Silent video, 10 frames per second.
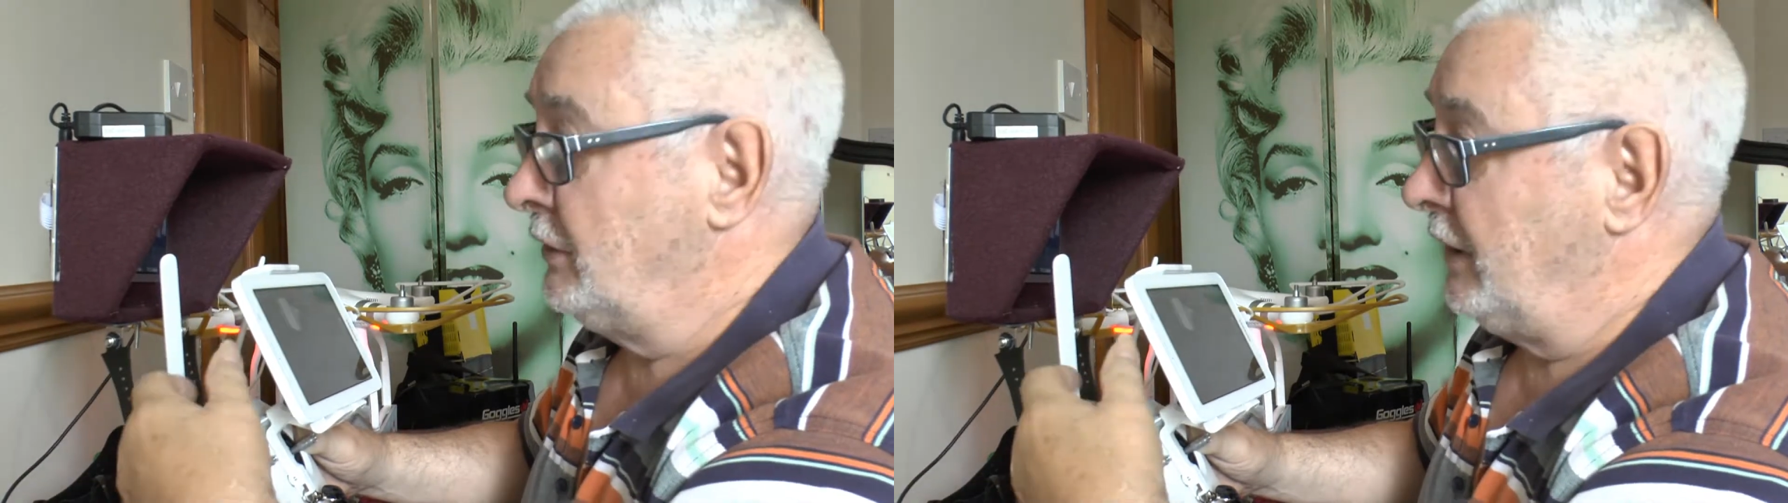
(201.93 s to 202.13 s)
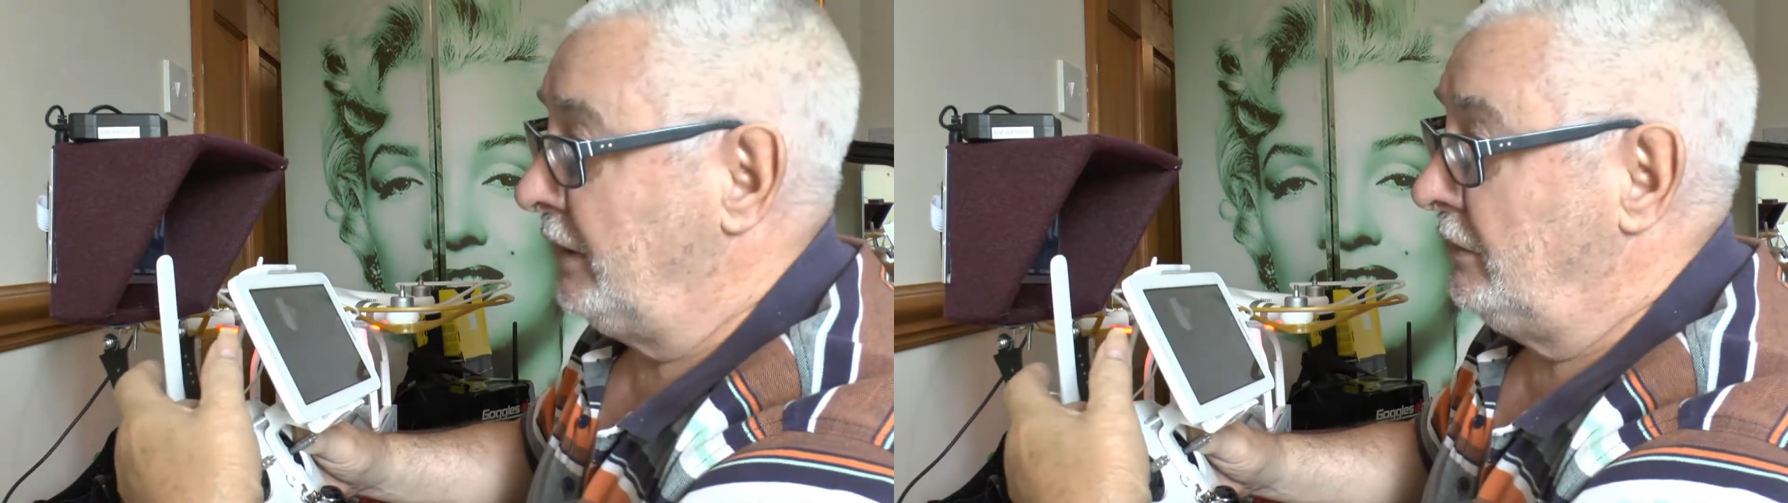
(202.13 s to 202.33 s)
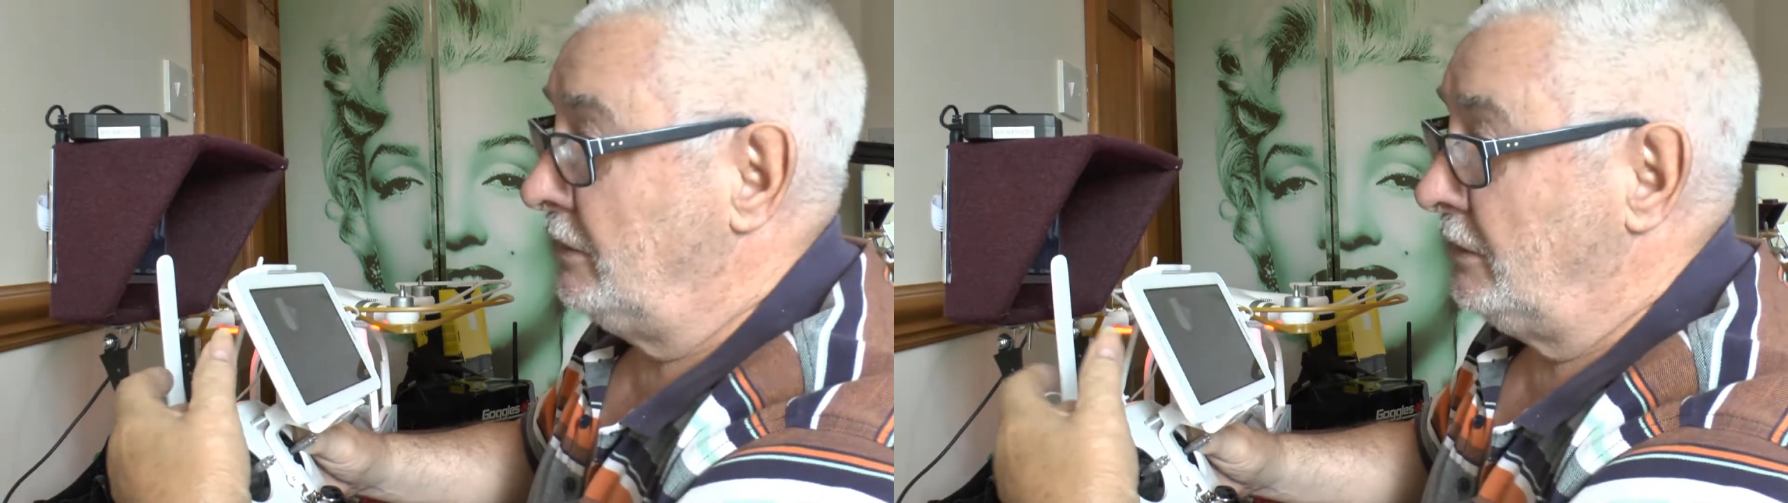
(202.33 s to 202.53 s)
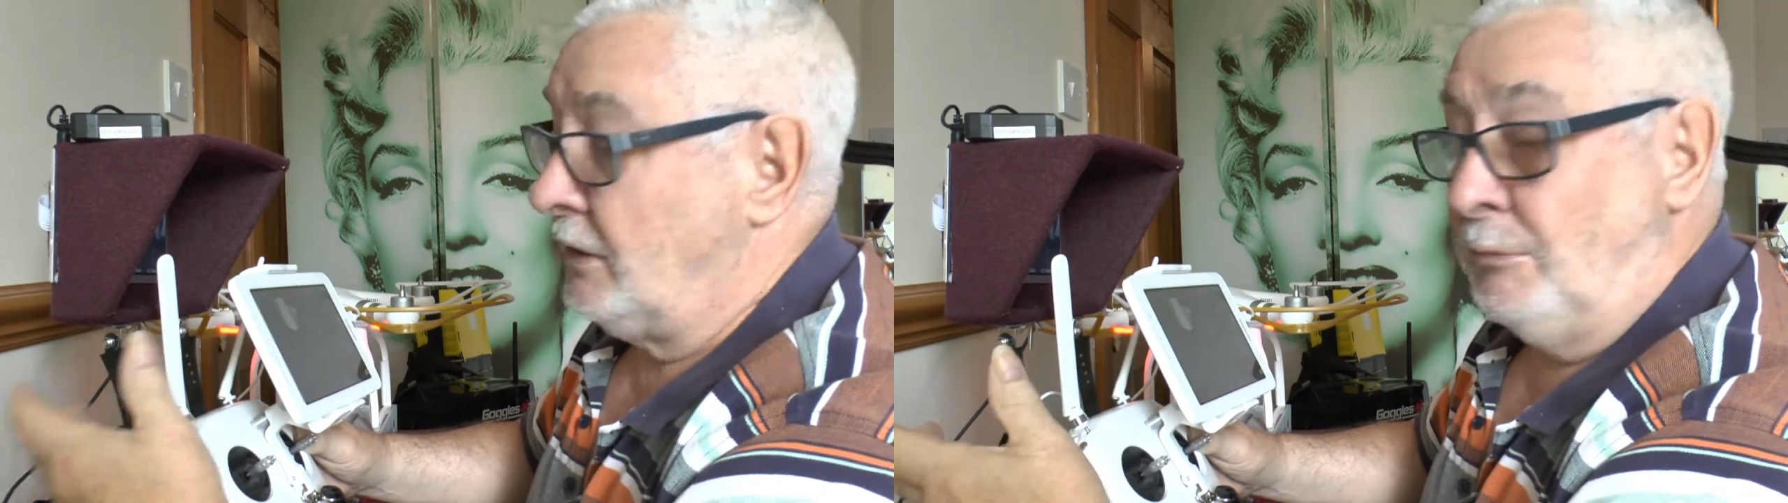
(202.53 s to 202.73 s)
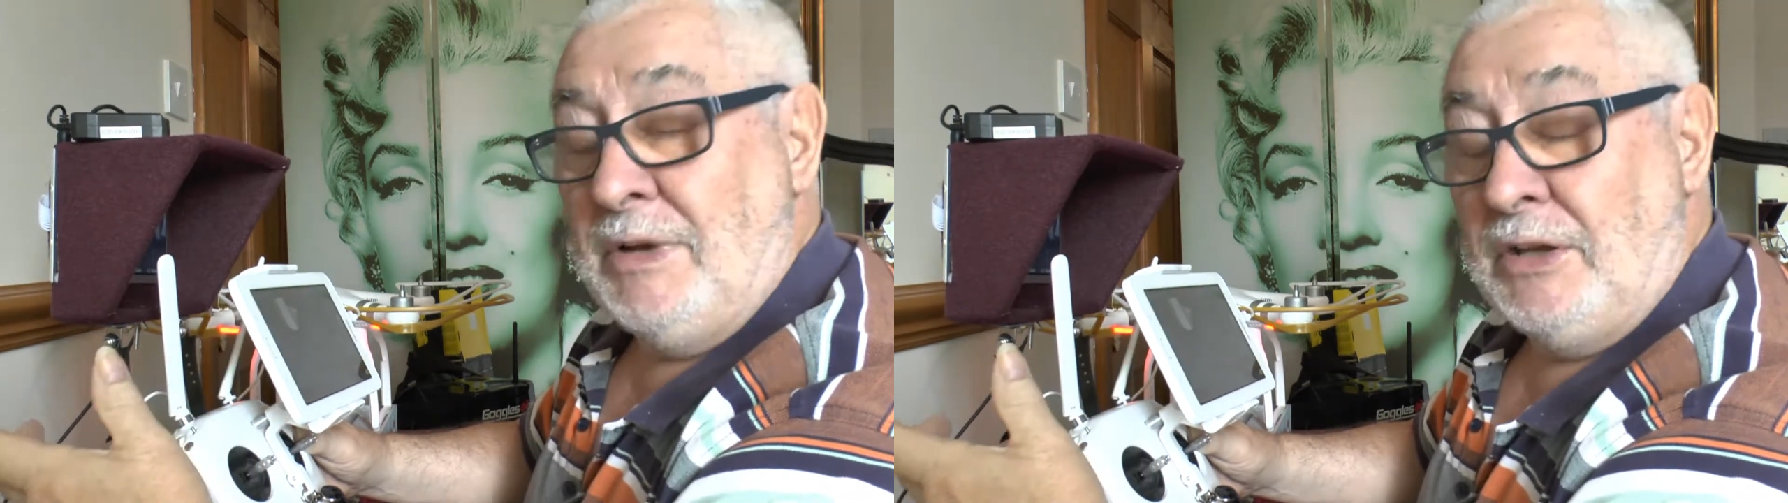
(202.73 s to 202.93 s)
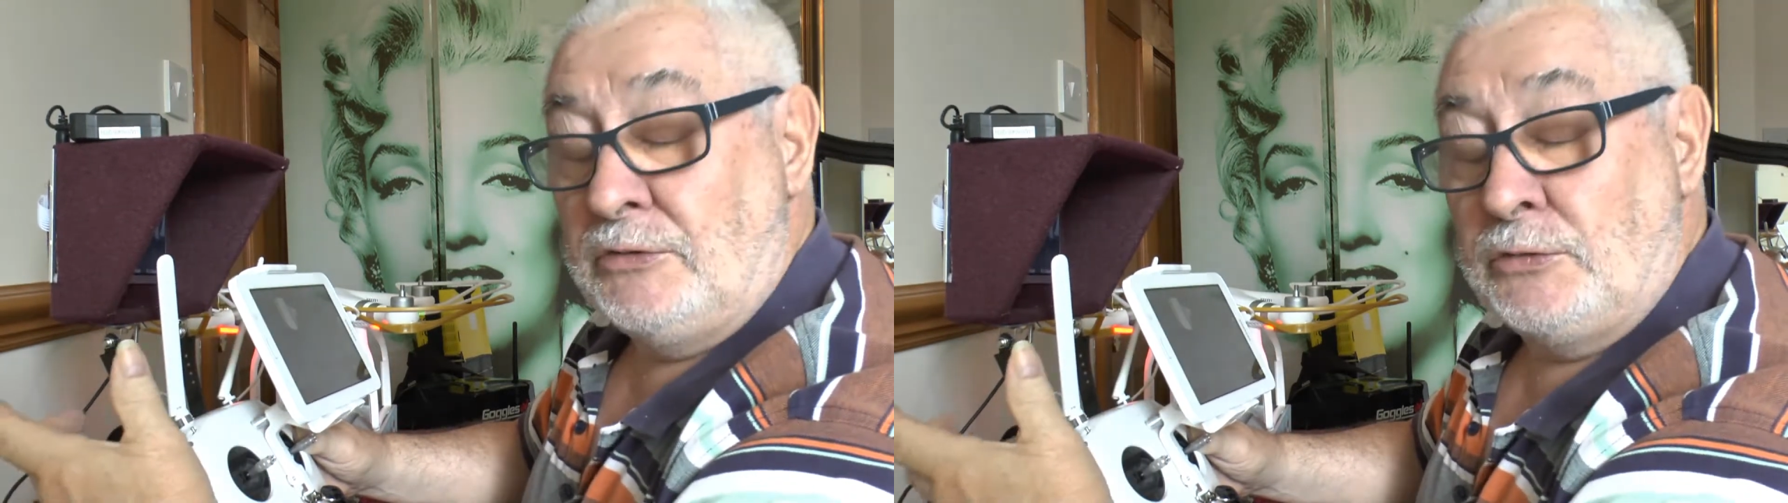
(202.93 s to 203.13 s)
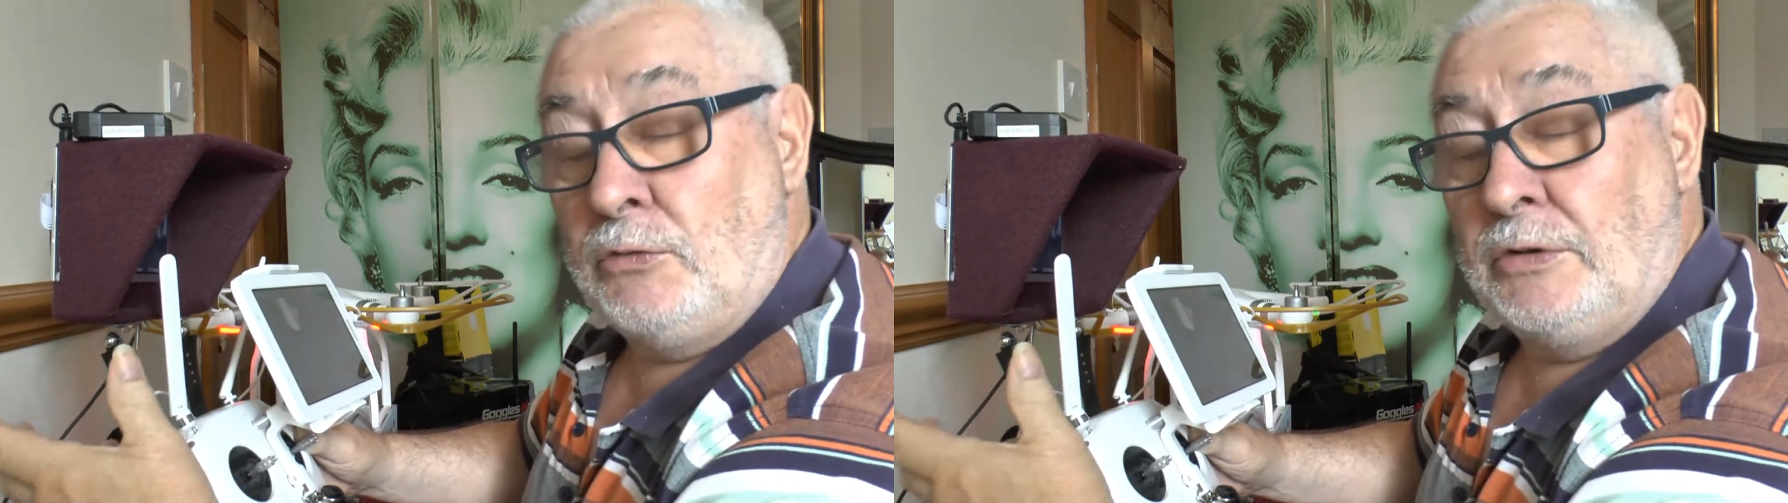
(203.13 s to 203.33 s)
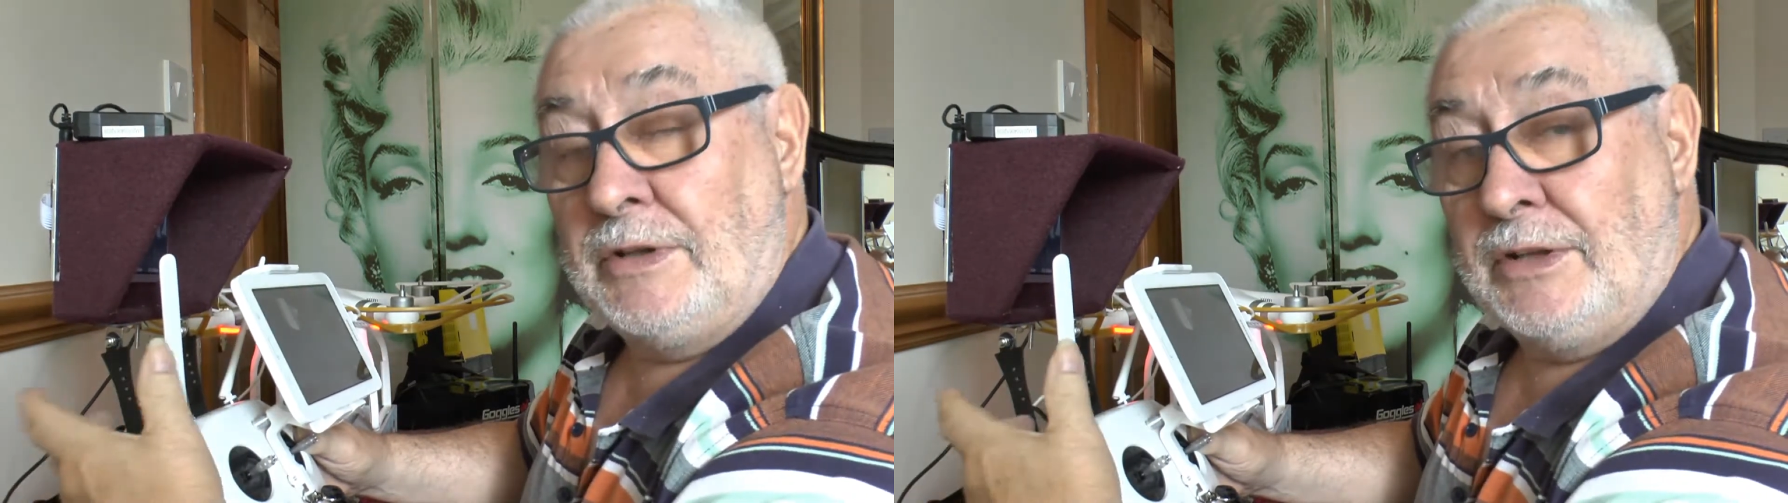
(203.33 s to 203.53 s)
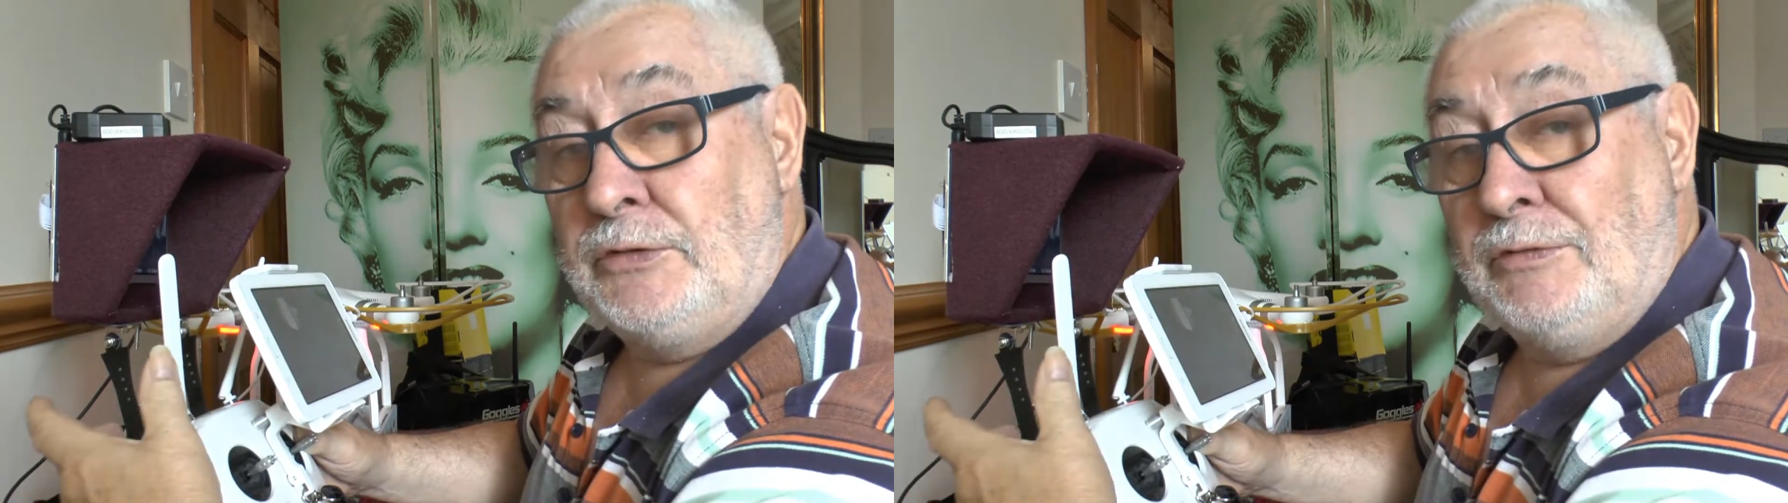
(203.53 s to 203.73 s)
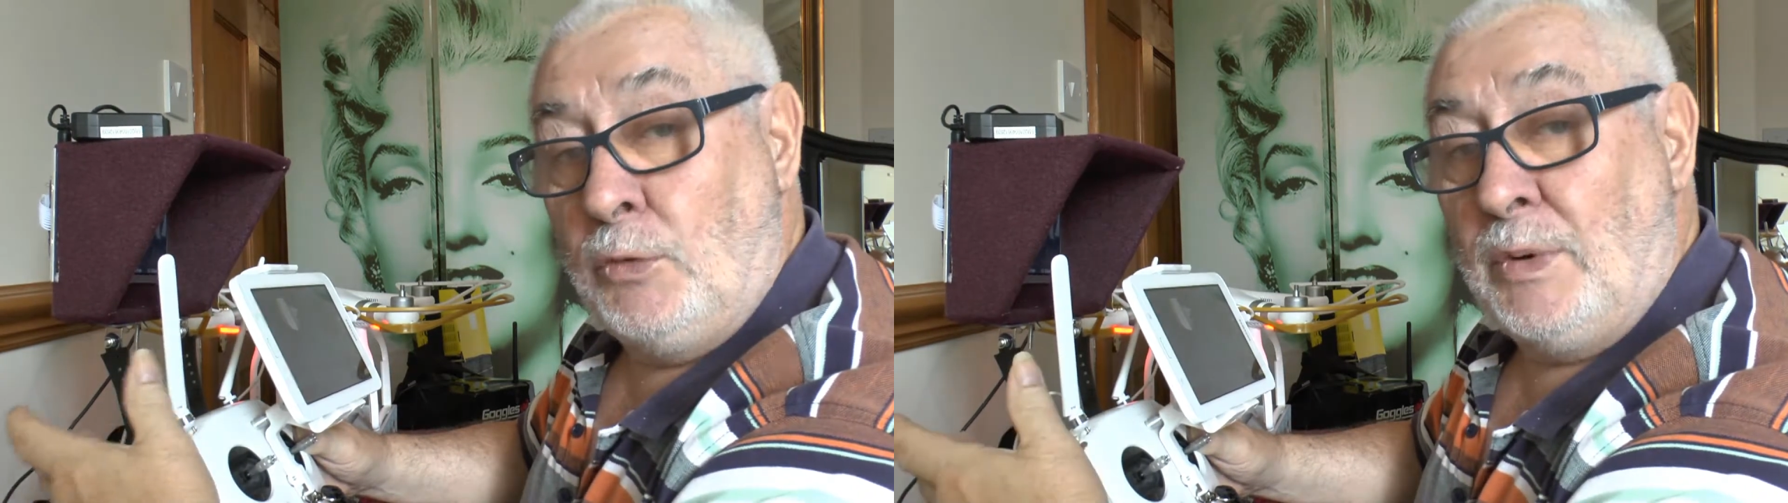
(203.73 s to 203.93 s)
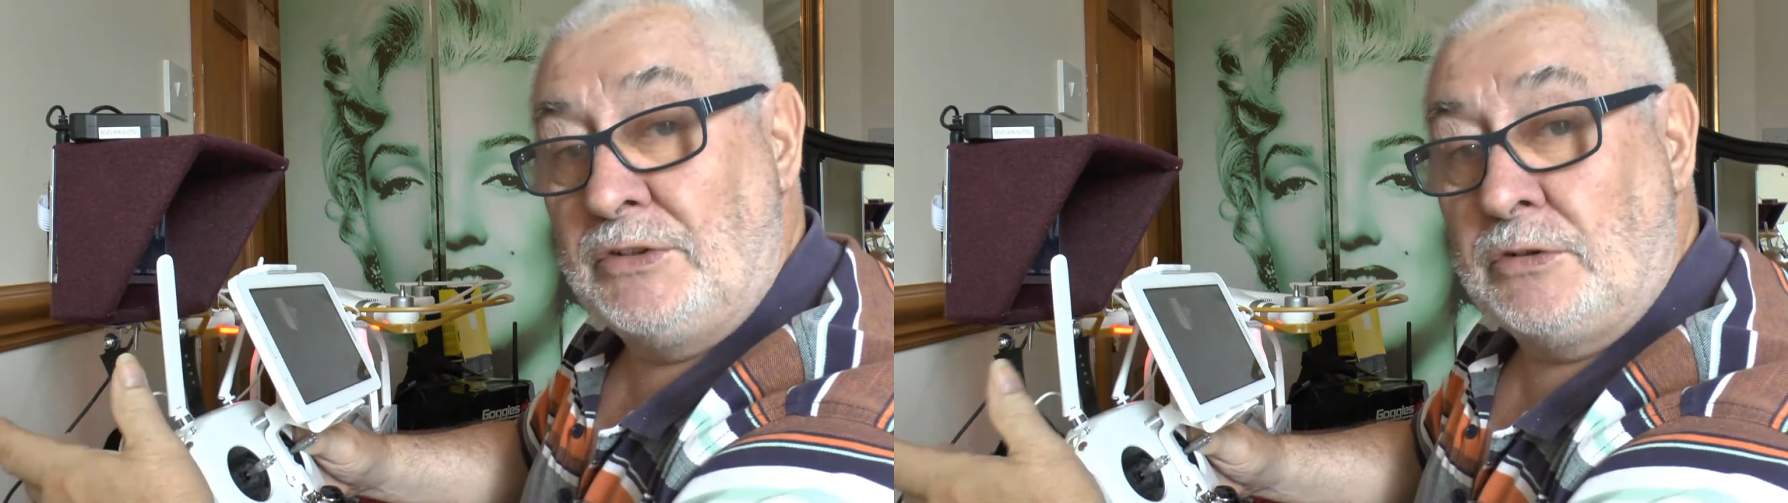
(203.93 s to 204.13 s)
and it makes sure that you've always